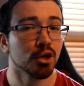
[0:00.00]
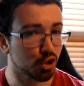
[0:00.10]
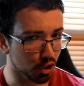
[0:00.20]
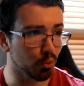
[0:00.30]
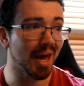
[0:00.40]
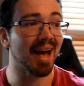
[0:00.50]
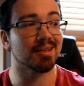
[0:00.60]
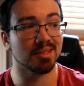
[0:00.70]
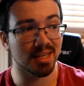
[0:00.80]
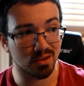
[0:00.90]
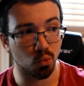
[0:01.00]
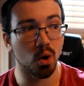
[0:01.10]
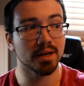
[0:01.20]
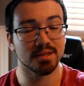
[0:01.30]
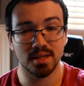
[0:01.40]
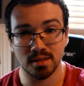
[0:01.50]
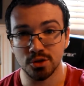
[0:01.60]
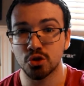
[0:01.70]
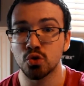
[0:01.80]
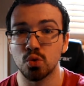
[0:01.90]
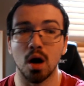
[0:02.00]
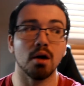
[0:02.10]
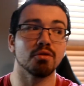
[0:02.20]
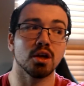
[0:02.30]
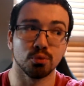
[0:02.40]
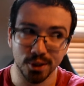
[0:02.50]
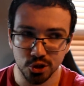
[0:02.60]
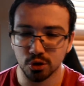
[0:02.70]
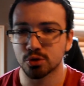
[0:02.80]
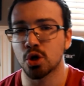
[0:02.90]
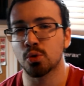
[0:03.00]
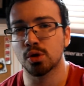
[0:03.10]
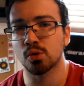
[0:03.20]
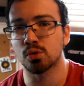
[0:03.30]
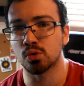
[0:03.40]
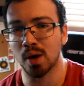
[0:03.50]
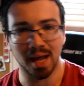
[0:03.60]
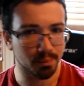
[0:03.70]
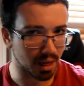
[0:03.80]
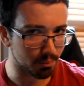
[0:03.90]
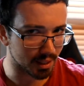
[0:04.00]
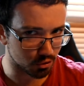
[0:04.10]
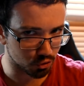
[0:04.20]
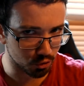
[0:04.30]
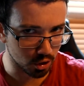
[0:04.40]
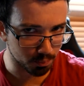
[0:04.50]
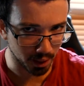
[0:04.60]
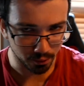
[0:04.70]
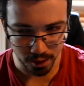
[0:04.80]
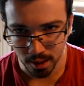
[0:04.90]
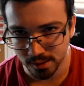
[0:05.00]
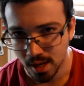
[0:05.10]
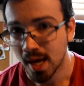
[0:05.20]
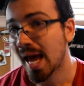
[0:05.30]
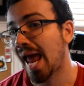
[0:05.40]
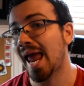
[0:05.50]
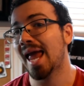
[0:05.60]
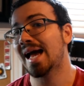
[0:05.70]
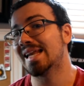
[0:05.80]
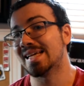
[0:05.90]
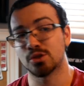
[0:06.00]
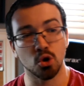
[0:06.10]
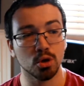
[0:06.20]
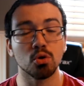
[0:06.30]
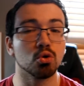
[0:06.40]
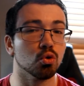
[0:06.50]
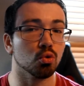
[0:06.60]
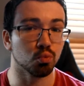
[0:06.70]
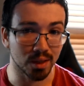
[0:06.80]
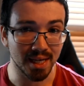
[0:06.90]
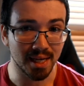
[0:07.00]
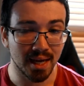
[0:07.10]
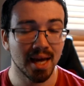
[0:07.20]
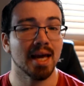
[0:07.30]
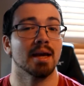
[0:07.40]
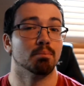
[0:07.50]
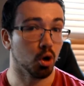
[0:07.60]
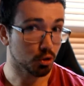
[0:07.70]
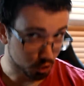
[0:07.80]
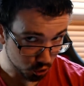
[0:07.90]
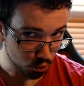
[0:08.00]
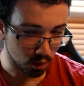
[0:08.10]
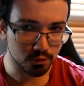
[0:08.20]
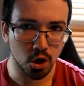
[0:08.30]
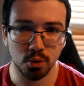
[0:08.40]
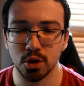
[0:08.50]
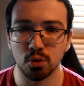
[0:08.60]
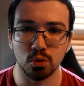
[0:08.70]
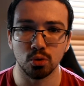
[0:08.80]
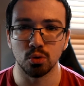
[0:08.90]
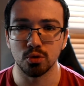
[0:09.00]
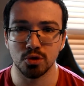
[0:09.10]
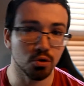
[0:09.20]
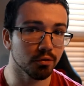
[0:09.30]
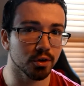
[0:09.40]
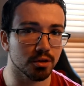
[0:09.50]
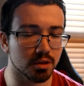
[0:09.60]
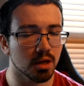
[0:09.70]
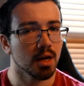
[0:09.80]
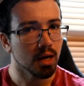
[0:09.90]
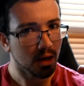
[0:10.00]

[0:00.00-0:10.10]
Sure, we had season one and season two of the original Tokyo Ghoul, animated by Studio Pierrot, and in Tokyo Ghoul Re, part two of Tokyo Ghoul's universe,